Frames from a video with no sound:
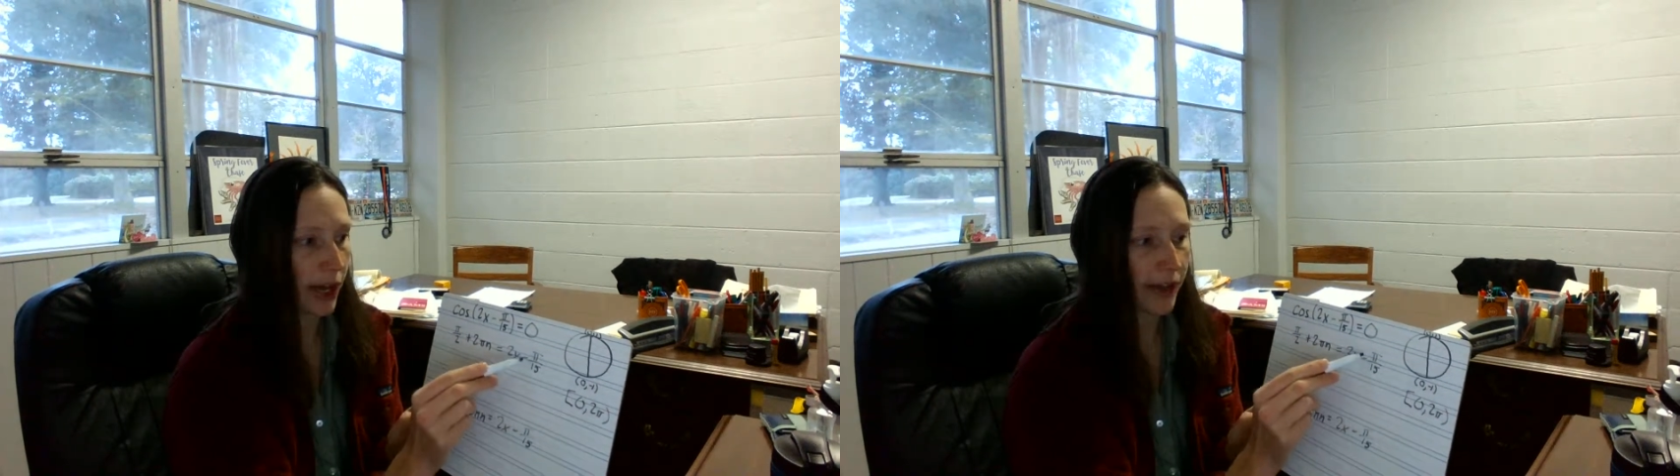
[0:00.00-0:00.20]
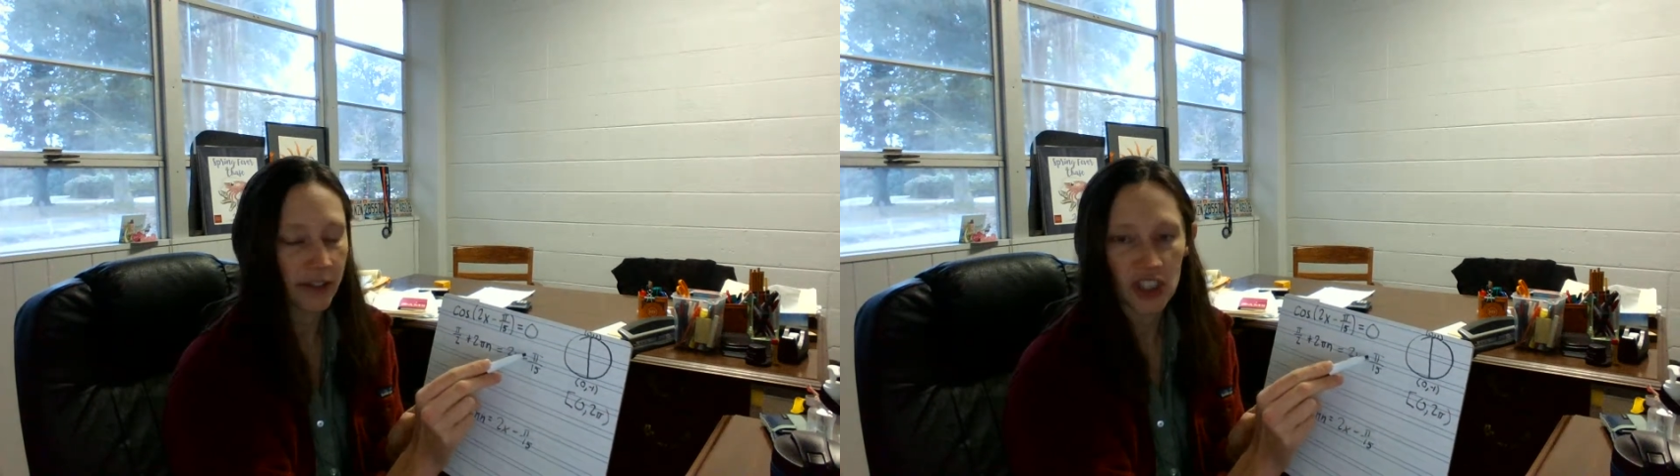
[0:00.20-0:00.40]
I
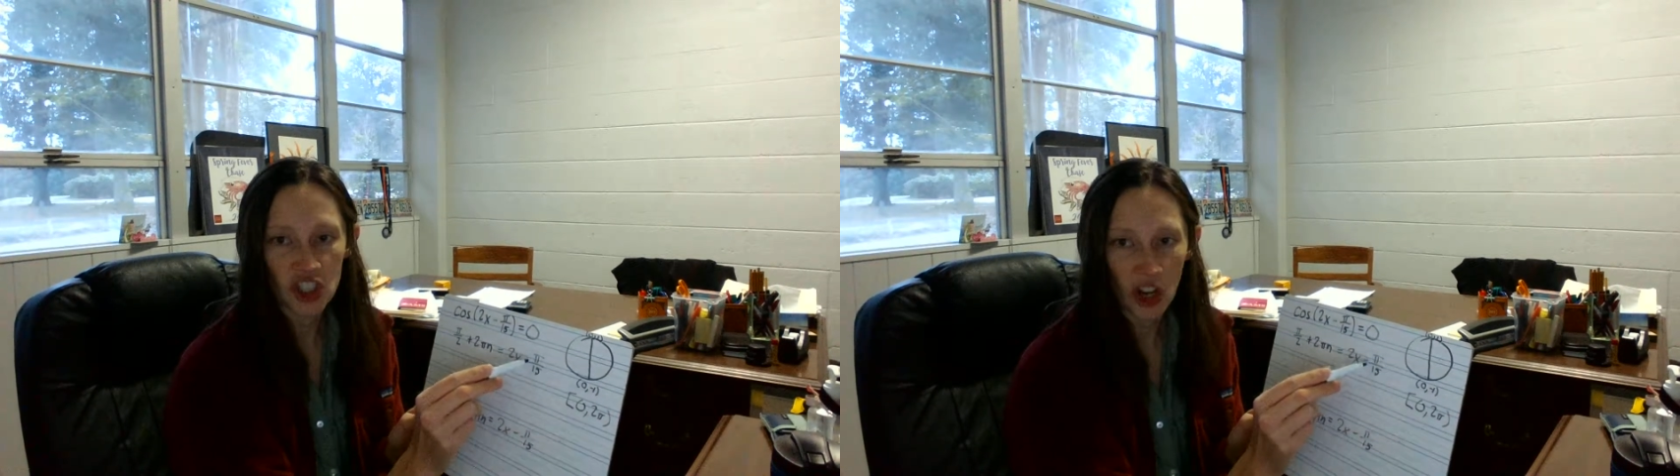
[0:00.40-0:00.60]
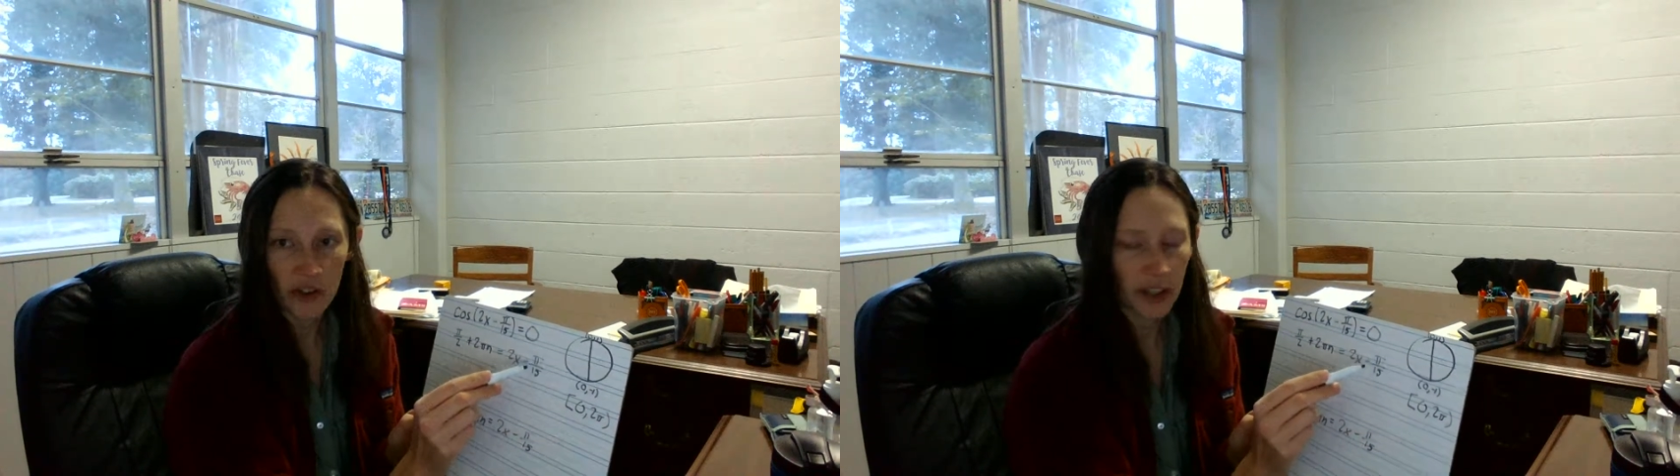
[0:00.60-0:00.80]
have to
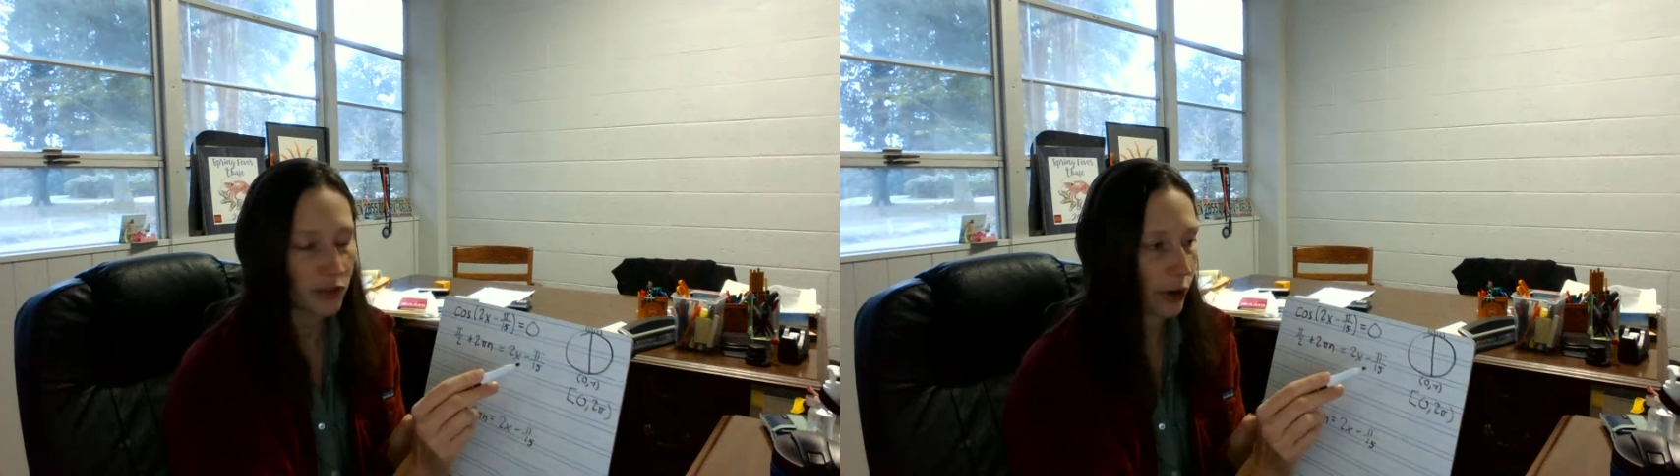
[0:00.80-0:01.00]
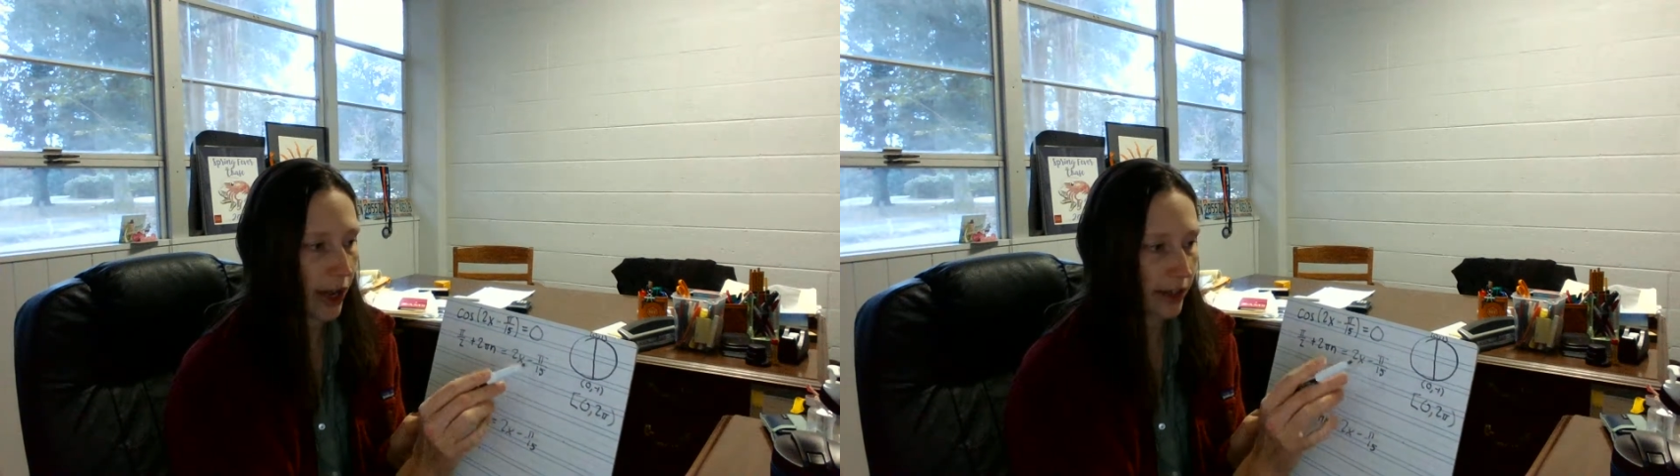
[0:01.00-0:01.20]
solve this
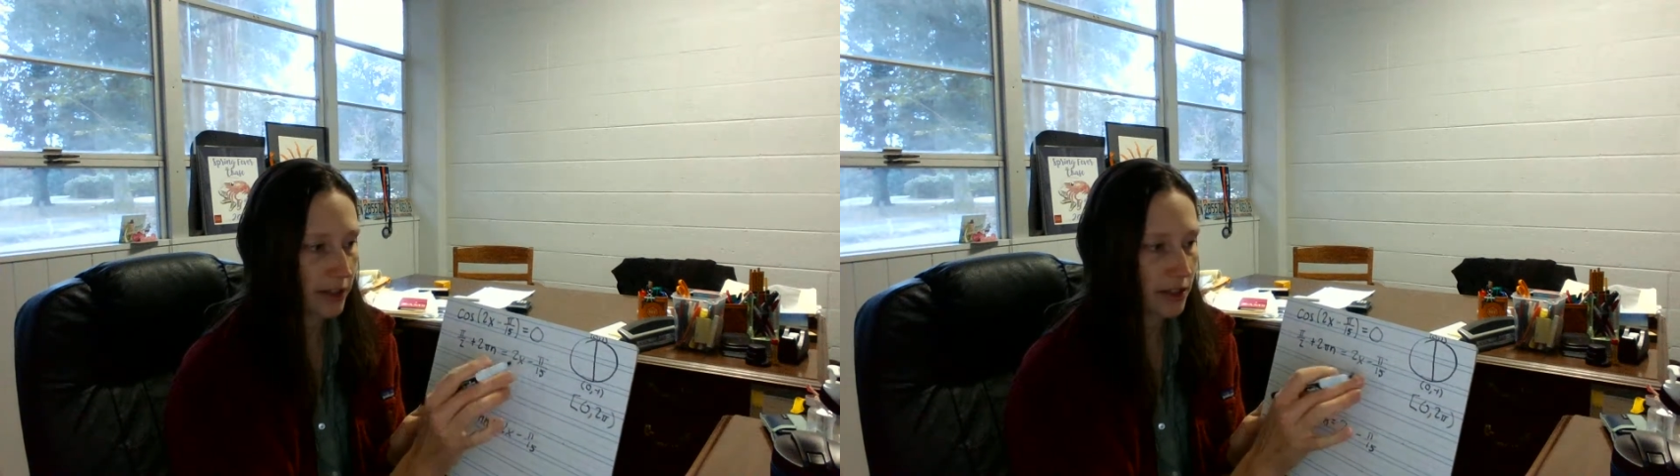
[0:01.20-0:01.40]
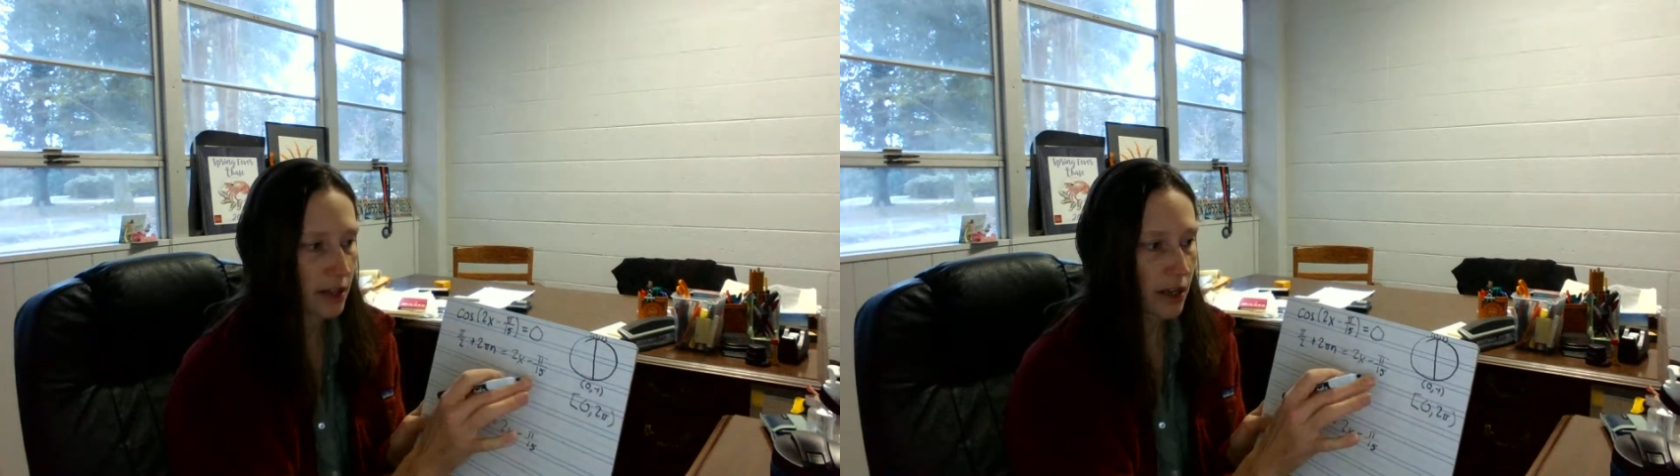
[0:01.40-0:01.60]
for
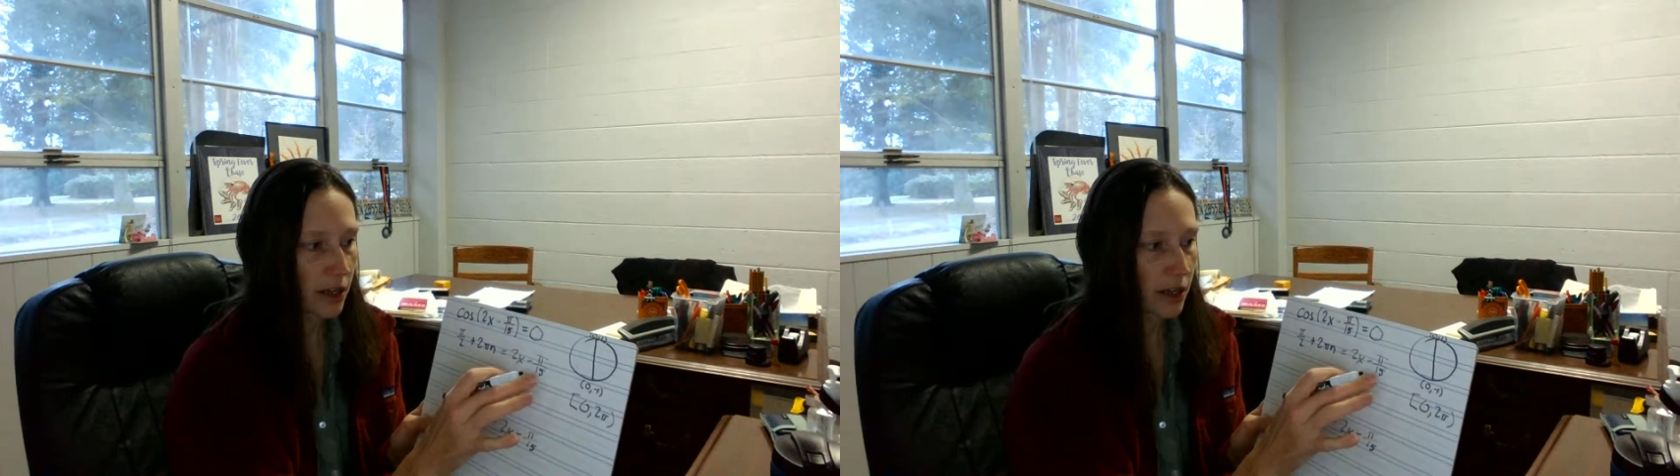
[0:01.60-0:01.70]
x.